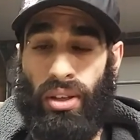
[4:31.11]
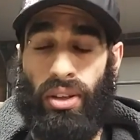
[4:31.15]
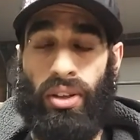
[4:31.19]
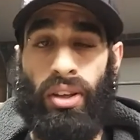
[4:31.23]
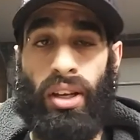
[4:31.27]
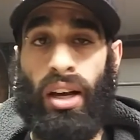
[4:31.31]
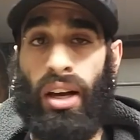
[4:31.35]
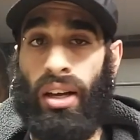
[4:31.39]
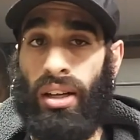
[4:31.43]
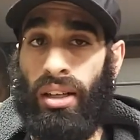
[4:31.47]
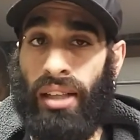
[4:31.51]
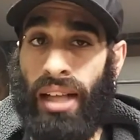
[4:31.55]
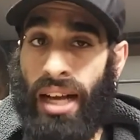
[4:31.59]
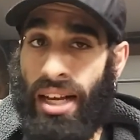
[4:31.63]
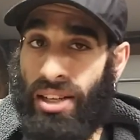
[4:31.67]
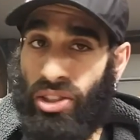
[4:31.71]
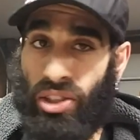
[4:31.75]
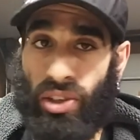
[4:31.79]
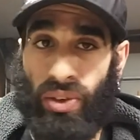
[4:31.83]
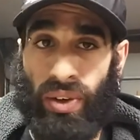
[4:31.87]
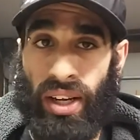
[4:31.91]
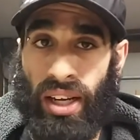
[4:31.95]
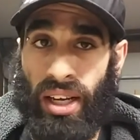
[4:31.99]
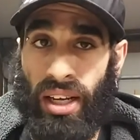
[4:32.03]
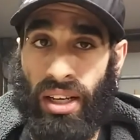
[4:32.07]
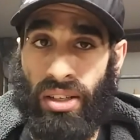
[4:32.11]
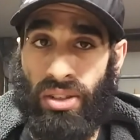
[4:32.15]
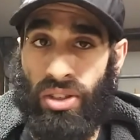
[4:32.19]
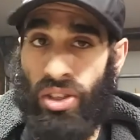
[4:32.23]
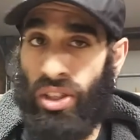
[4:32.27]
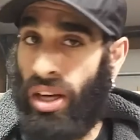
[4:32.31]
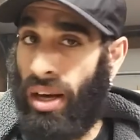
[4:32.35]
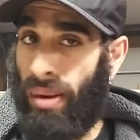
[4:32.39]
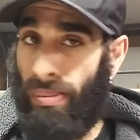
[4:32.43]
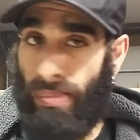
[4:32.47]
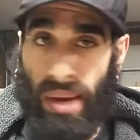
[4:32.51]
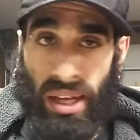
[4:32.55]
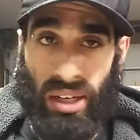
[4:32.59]
You got glass screens, you
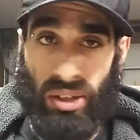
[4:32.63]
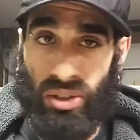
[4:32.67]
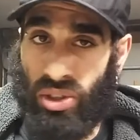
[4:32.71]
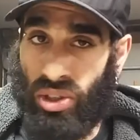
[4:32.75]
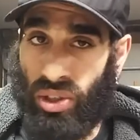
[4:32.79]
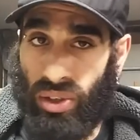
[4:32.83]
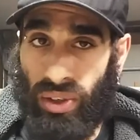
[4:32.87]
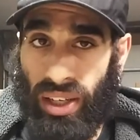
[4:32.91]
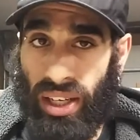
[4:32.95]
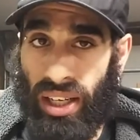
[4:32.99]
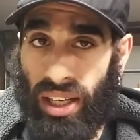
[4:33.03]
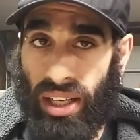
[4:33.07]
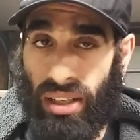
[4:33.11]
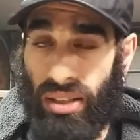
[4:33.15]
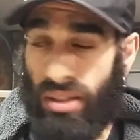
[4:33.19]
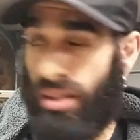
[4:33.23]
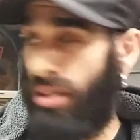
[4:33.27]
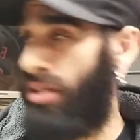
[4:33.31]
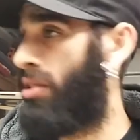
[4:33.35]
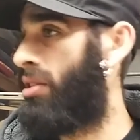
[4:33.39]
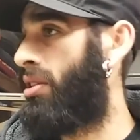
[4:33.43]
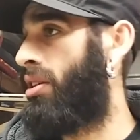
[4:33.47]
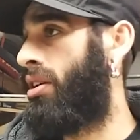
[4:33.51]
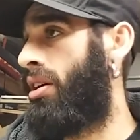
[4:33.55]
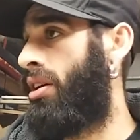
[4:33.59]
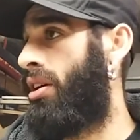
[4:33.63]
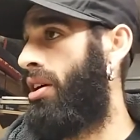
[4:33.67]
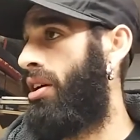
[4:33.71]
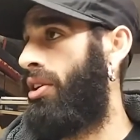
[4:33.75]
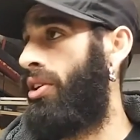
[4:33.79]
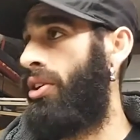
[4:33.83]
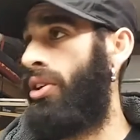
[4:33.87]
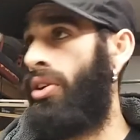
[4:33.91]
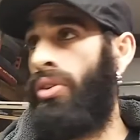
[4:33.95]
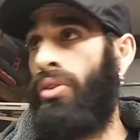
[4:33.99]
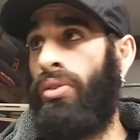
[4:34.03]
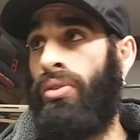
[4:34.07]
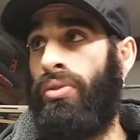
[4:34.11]
got metal screens,
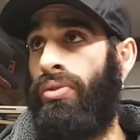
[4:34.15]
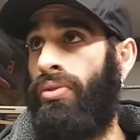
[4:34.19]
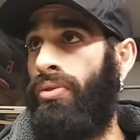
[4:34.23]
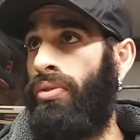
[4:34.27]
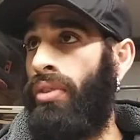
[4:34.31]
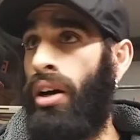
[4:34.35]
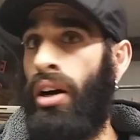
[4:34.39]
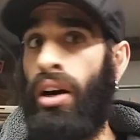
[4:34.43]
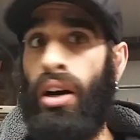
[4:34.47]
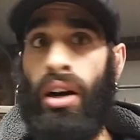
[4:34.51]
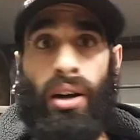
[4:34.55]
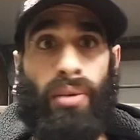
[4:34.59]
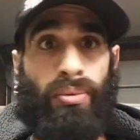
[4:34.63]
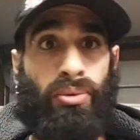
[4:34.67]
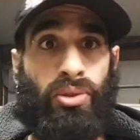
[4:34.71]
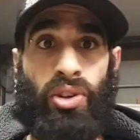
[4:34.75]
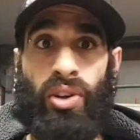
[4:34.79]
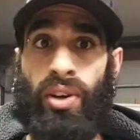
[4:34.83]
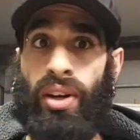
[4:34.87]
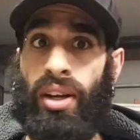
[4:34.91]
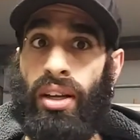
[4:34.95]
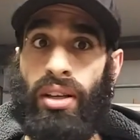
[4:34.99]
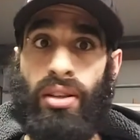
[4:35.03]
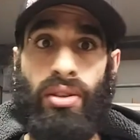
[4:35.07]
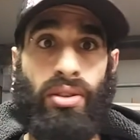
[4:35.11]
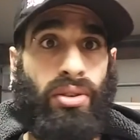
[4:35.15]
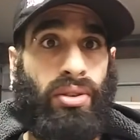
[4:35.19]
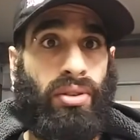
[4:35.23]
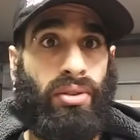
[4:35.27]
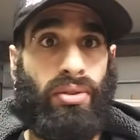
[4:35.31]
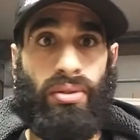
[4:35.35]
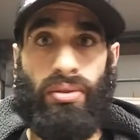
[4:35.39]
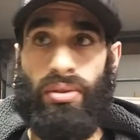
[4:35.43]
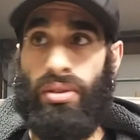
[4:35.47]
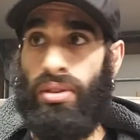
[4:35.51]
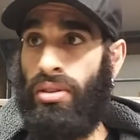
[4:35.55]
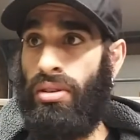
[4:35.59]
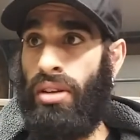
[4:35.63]
you've got drinks,
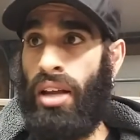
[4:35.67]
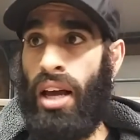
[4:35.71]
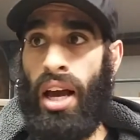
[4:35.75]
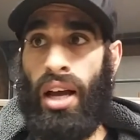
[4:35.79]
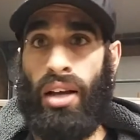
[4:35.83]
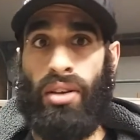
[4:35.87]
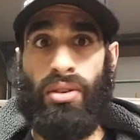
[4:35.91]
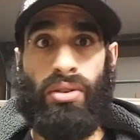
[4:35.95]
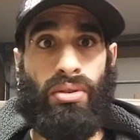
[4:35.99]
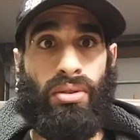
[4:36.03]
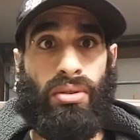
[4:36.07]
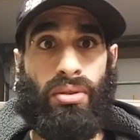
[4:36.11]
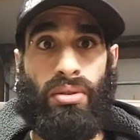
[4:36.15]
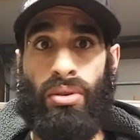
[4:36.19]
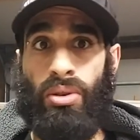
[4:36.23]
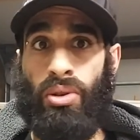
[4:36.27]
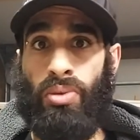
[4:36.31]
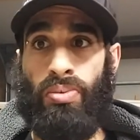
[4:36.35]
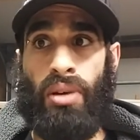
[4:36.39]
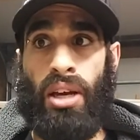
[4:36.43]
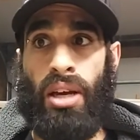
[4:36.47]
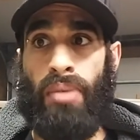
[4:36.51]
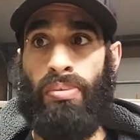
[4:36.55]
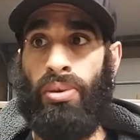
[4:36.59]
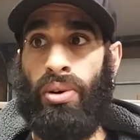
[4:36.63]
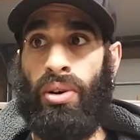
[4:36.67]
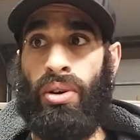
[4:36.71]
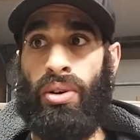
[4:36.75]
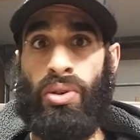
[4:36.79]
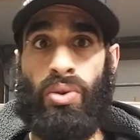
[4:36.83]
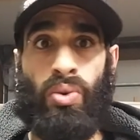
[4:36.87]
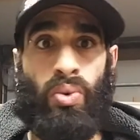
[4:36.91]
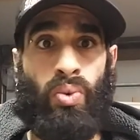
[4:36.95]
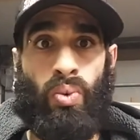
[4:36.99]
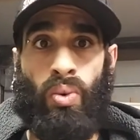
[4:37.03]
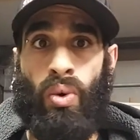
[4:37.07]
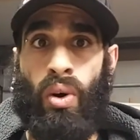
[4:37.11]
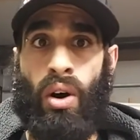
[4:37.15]
snacks, newspapers,
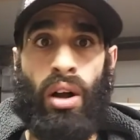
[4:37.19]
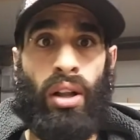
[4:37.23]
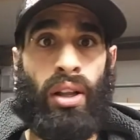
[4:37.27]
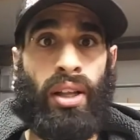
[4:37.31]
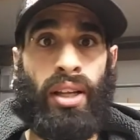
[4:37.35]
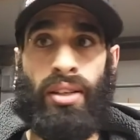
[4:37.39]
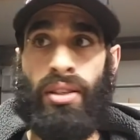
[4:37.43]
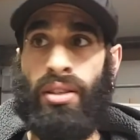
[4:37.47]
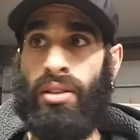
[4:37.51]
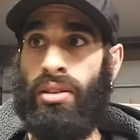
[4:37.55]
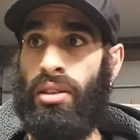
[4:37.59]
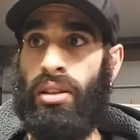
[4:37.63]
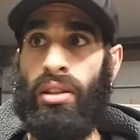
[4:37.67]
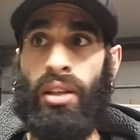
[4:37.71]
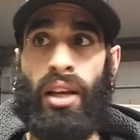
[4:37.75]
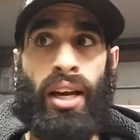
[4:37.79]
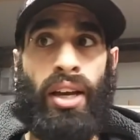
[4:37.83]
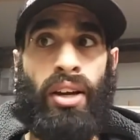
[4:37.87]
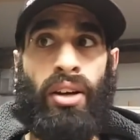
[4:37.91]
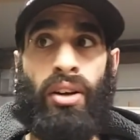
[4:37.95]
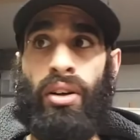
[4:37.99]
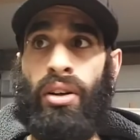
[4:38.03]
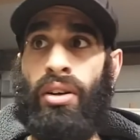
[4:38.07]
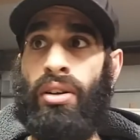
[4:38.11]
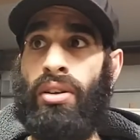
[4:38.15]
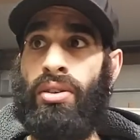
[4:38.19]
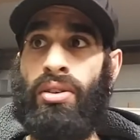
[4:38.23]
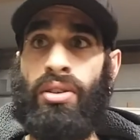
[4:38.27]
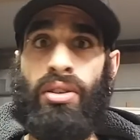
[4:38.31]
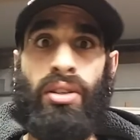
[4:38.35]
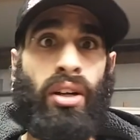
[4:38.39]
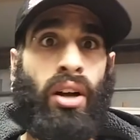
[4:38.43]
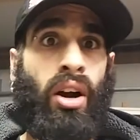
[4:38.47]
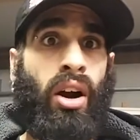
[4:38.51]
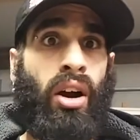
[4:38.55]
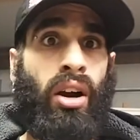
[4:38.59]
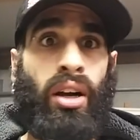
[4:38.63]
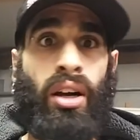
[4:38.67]
wallets, lighters,
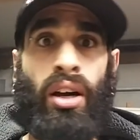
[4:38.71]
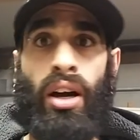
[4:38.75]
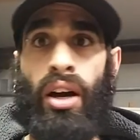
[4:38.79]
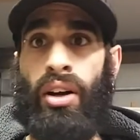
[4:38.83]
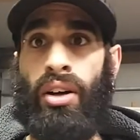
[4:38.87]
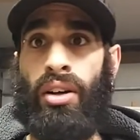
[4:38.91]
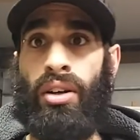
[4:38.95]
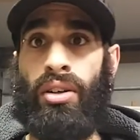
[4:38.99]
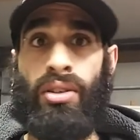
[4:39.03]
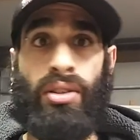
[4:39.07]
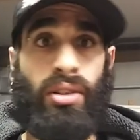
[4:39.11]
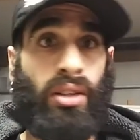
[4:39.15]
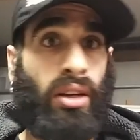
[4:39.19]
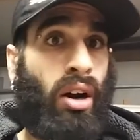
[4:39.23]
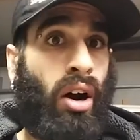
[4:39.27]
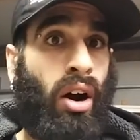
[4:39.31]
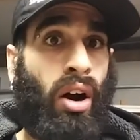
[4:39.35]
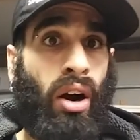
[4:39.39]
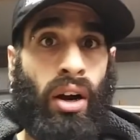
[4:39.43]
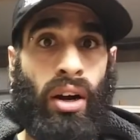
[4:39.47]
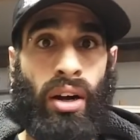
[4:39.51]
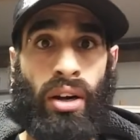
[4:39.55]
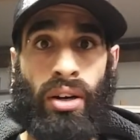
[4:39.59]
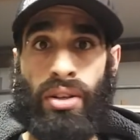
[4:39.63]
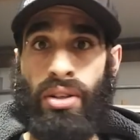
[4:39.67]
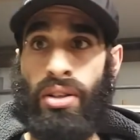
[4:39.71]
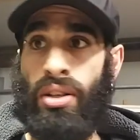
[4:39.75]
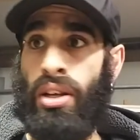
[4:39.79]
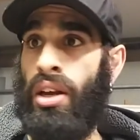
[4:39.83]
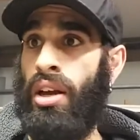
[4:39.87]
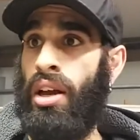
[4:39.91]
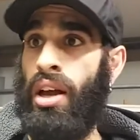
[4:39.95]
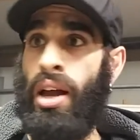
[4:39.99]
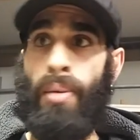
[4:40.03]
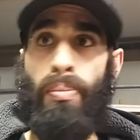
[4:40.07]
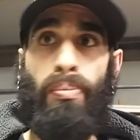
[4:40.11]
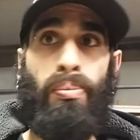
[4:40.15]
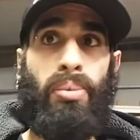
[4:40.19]
cigar cutters, cigars,
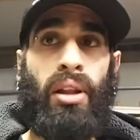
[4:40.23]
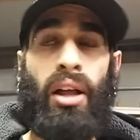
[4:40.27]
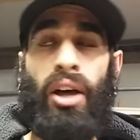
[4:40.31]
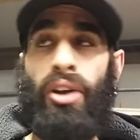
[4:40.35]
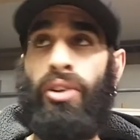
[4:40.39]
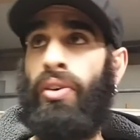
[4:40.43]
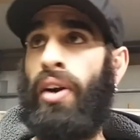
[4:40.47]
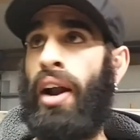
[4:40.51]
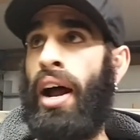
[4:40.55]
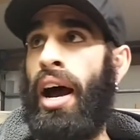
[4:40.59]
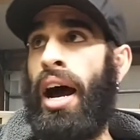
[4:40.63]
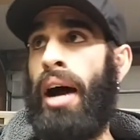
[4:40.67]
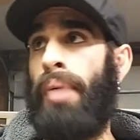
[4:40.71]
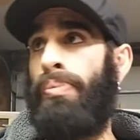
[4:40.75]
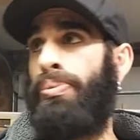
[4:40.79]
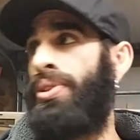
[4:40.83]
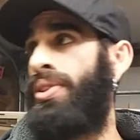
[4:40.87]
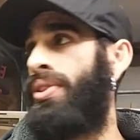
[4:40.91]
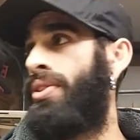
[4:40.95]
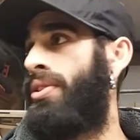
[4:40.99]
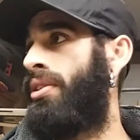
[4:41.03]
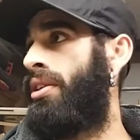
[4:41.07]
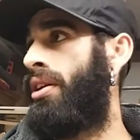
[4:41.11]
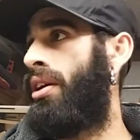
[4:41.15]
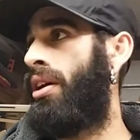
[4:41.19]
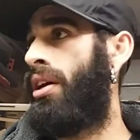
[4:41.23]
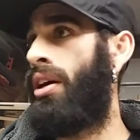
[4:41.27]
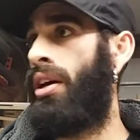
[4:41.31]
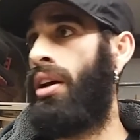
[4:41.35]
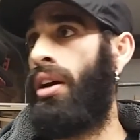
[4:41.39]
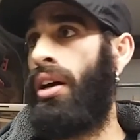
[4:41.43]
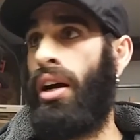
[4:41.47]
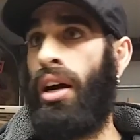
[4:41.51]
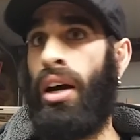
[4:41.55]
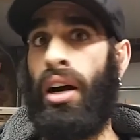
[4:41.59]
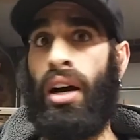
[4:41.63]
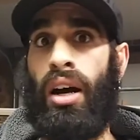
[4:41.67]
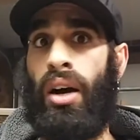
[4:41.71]
blunt wraps,
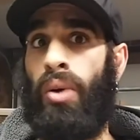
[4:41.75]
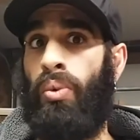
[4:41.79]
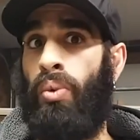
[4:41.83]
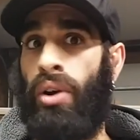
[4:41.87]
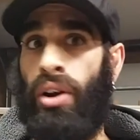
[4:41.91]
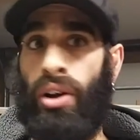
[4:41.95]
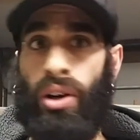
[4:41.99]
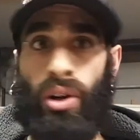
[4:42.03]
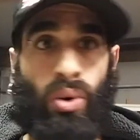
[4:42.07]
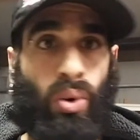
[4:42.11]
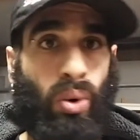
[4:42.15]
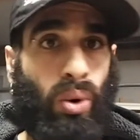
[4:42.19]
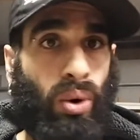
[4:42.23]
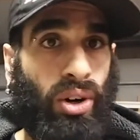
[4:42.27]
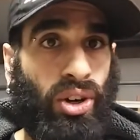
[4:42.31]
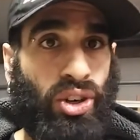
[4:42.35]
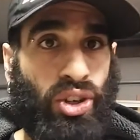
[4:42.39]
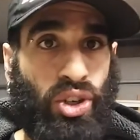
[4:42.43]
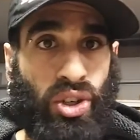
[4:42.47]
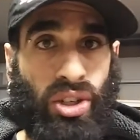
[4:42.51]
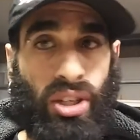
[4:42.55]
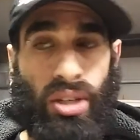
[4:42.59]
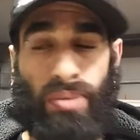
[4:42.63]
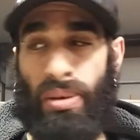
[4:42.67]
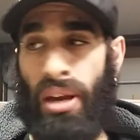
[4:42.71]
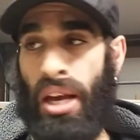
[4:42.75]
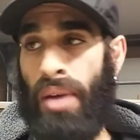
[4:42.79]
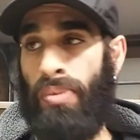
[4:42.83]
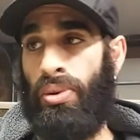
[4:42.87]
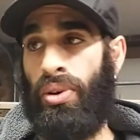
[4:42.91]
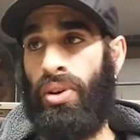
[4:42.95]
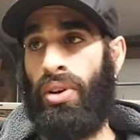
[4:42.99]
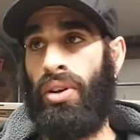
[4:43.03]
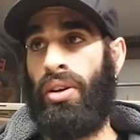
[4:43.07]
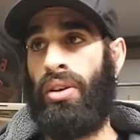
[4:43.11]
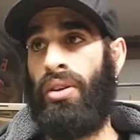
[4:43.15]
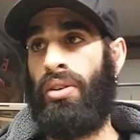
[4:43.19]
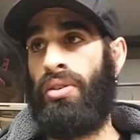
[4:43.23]
uh, one and a quarter juicy
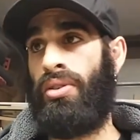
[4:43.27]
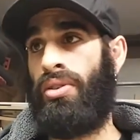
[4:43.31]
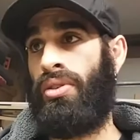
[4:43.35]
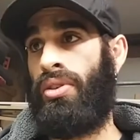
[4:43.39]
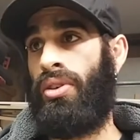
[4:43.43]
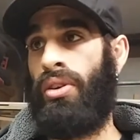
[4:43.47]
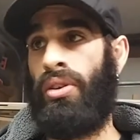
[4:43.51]
papers.